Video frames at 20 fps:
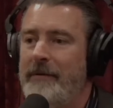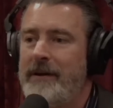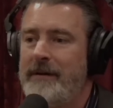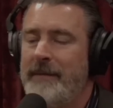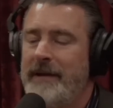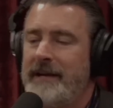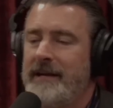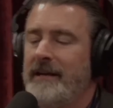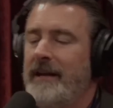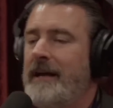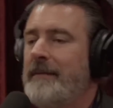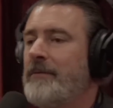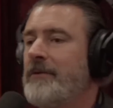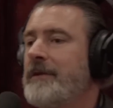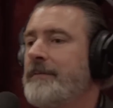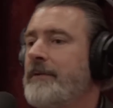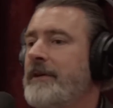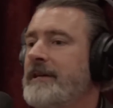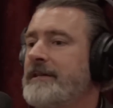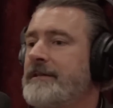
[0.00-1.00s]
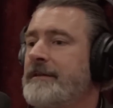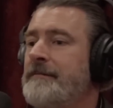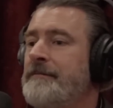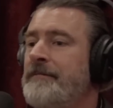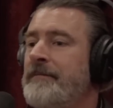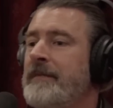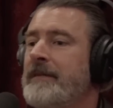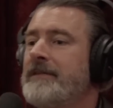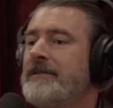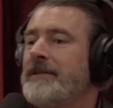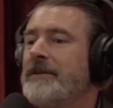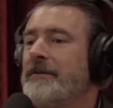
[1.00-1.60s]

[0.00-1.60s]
We can make you a lot more depressed. Okay.